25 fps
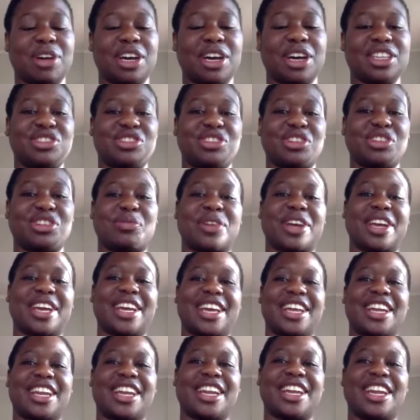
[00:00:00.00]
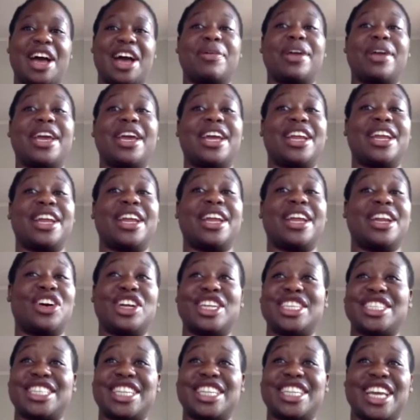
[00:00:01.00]
much, Trueman. I mean,
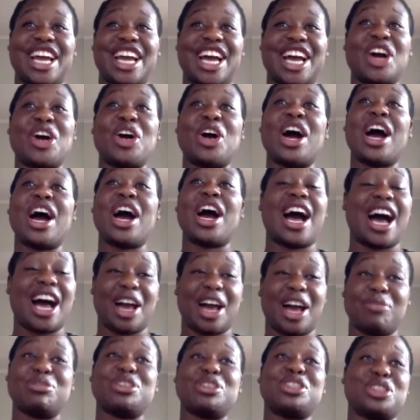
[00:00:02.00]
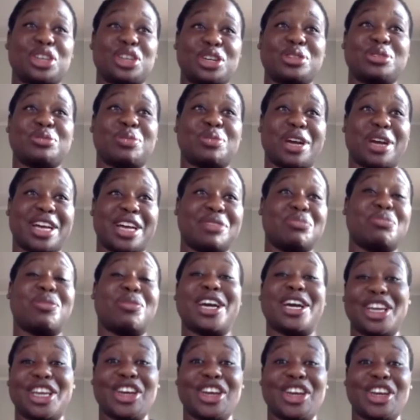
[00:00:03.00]
honestly, I'm so inspired
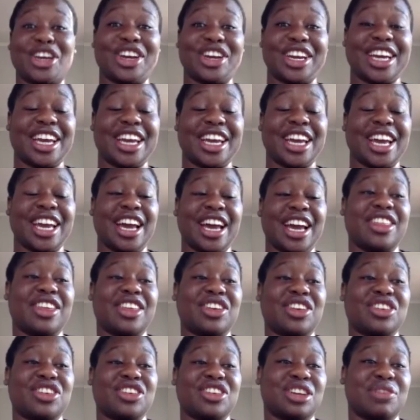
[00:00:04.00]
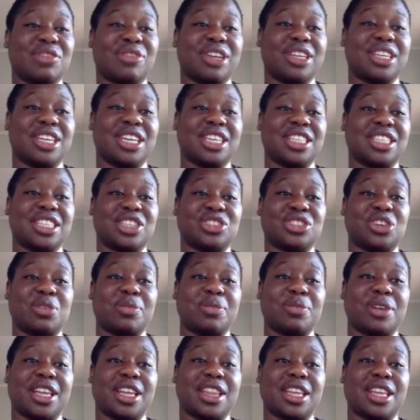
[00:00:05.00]
by you. I think you're doing a fantastic
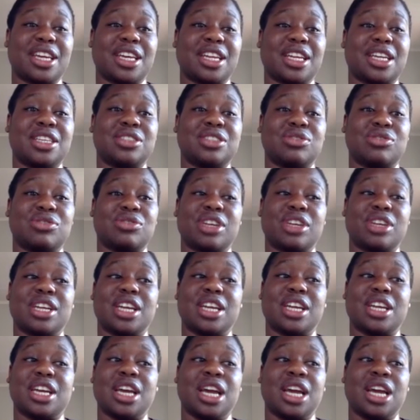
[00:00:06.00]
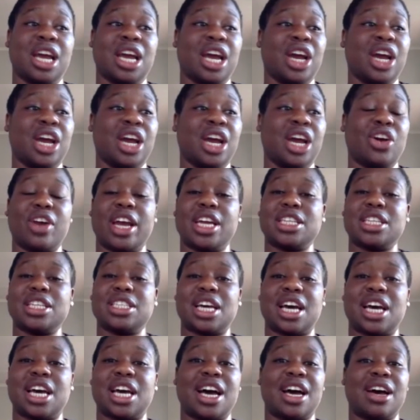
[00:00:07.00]
job, and I think it is really
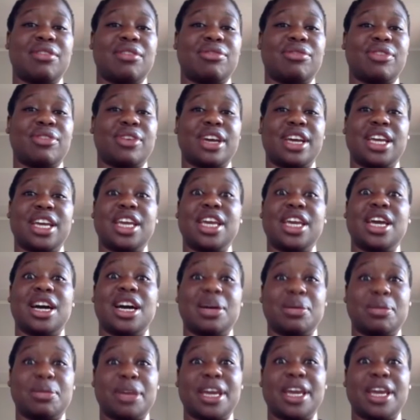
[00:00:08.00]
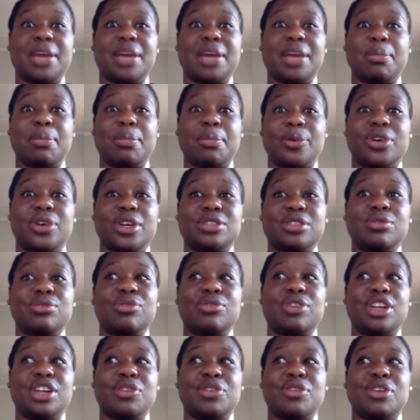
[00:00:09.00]
great to have young people.
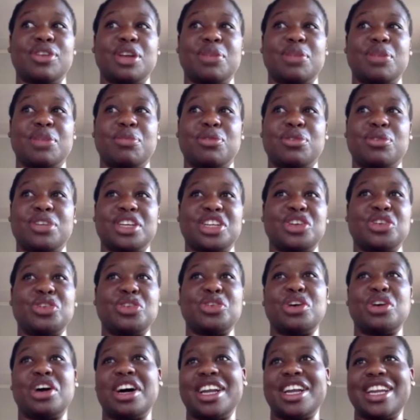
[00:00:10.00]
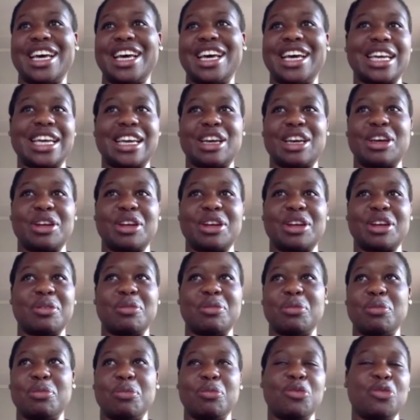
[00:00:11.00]
It's really, really important. You are like
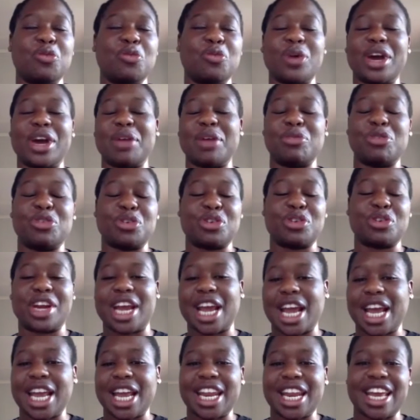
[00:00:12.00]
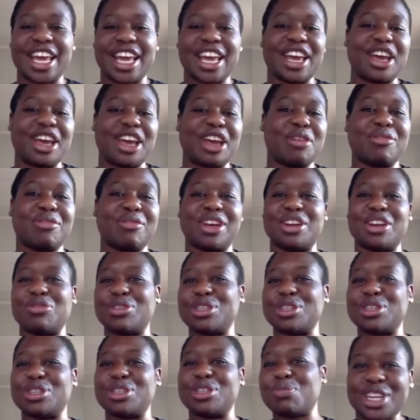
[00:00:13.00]
way more creative and
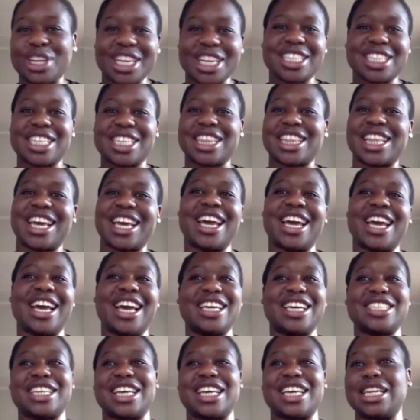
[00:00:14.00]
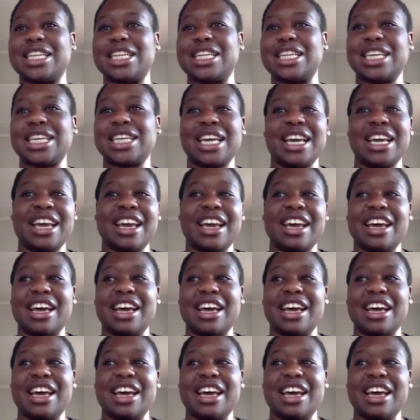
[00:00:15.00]
responding to things, and